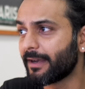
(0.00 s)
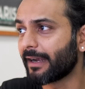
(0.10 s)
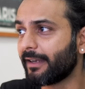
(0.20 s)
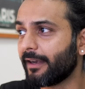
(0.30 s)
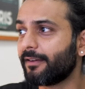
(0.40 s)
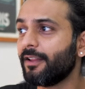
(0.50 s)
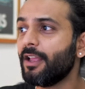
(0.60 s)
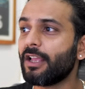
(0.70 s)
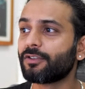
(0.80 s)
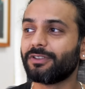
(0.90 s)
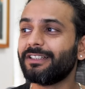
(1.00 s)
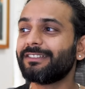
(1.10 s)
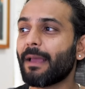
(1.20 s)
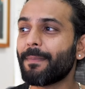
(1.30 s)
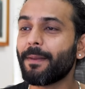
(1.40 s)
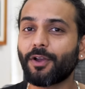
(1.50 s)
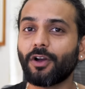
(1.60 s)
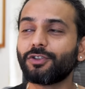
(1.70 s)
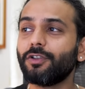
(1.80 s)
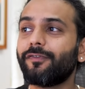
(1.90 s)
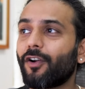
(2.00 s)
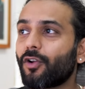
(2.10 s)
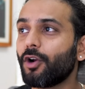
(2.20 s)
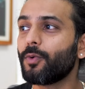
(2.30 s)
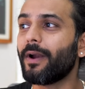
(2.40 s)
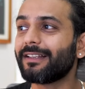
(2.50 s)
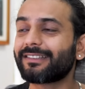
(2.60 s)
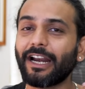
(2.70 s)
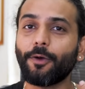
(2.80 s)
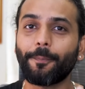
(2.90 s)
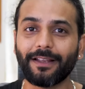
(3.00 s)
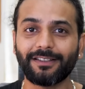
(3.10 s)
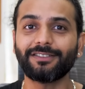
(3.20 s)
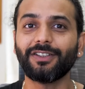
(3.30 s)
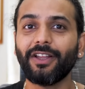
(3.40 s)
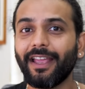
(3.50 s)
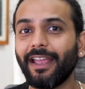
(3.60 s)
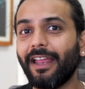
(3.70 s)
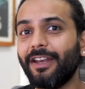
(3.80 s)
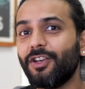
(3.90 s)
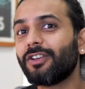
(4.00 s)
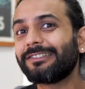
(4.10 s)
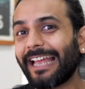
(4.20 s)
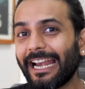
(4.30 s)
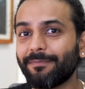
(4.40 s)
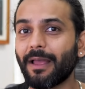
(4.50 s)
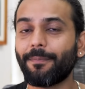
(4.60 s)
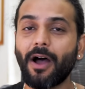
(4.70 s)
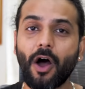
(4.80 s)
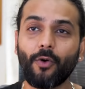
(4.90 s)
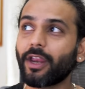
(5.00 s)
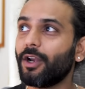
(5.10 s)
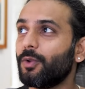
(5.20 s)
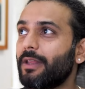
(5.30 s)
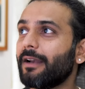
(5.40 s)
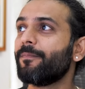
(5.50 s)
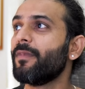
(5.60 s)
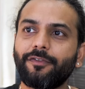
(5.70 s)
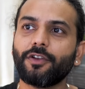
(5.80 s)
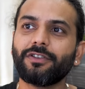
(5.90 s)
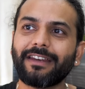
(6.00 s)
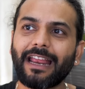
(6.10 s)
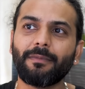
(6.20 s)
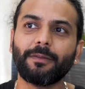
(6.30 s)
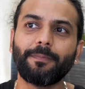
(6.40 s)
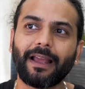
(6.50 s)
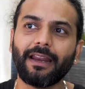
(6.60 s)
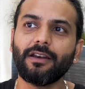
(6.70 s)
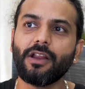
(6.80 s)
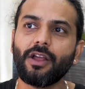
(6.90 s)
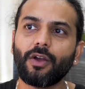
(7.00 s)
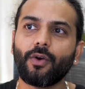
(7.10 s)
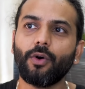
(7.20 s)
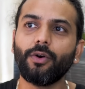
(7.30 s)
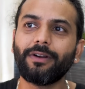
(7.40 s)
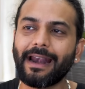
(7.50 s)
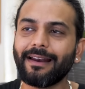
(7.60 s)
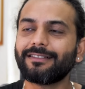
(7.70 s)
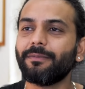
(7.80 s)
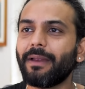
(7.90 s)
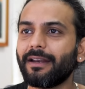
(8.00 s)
detected. So this is happening because you forgot to add this kind of pages in your sitemap. How we can do that? If you're using RankMath plugin, go to titles and